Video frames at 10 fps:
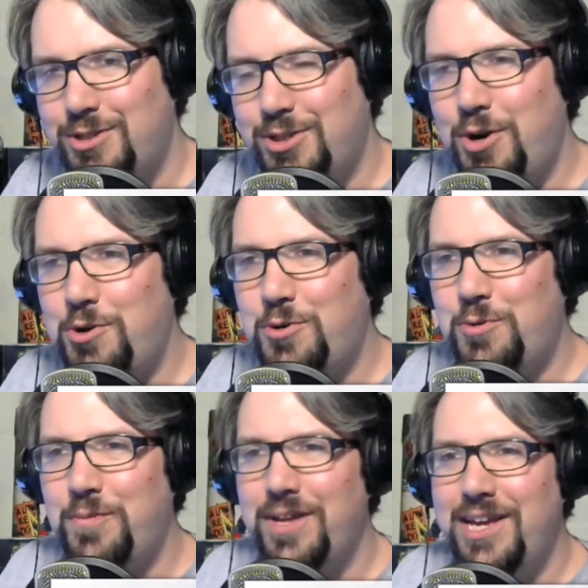
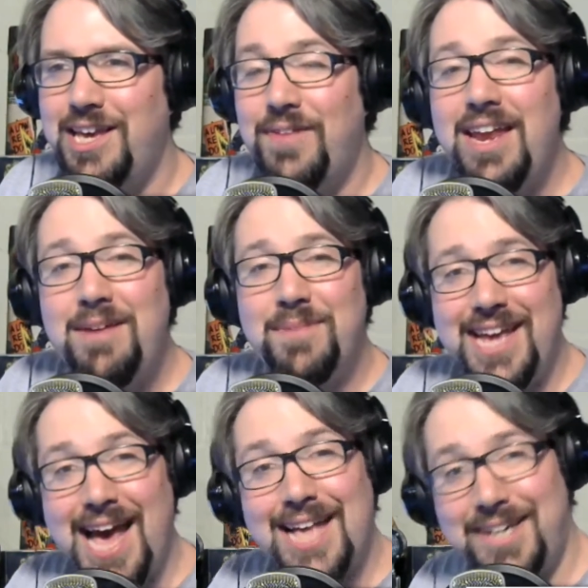So If
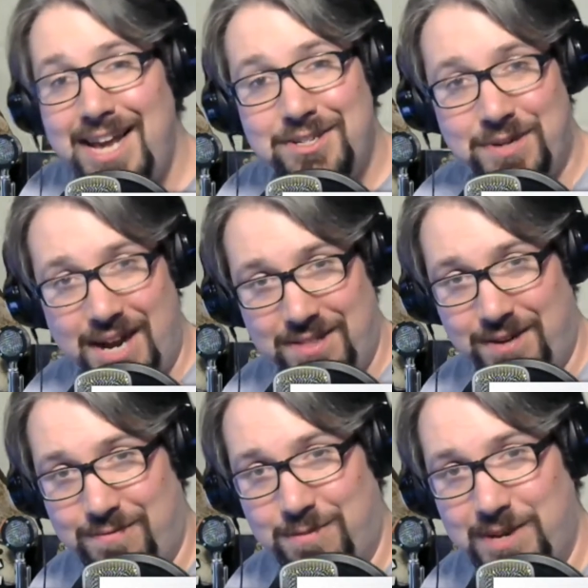anybody has an answer out
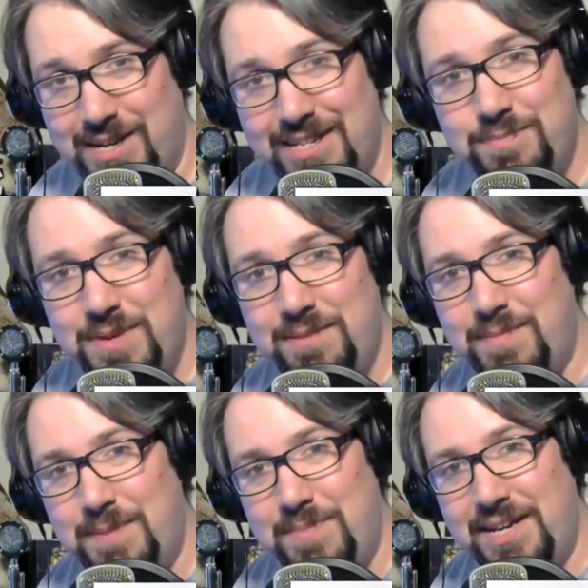there for me, this is
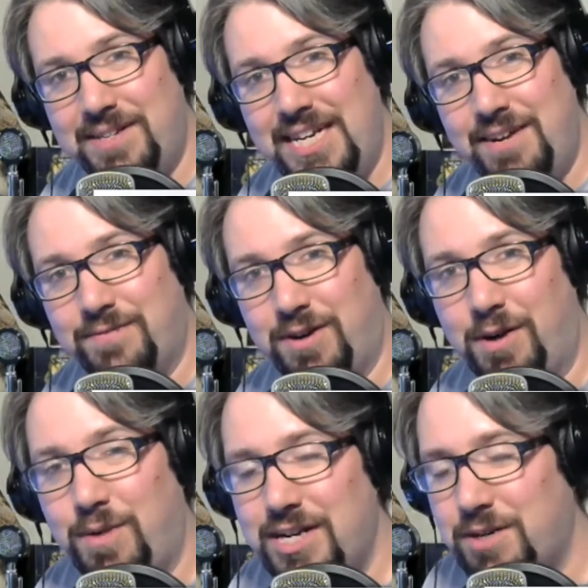my big lead-in for
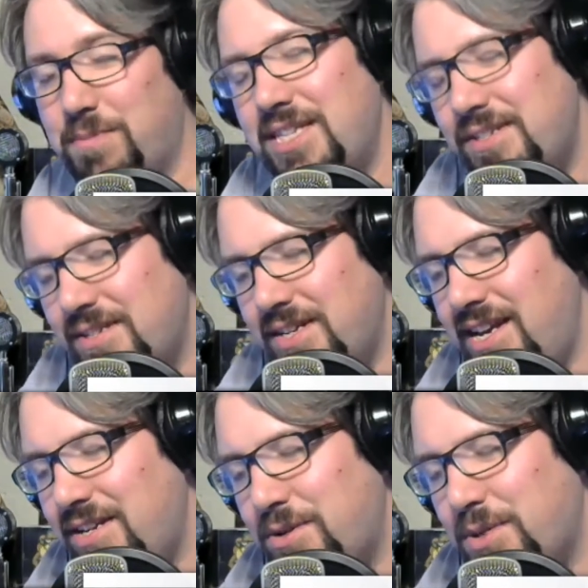our question, but this is
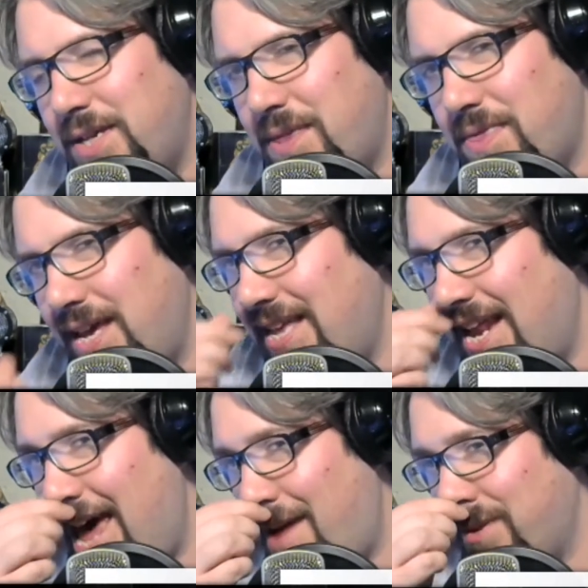the interesting thing
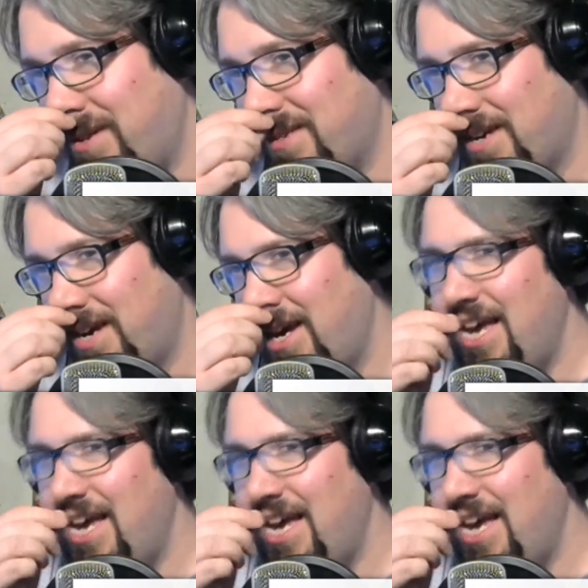that happens.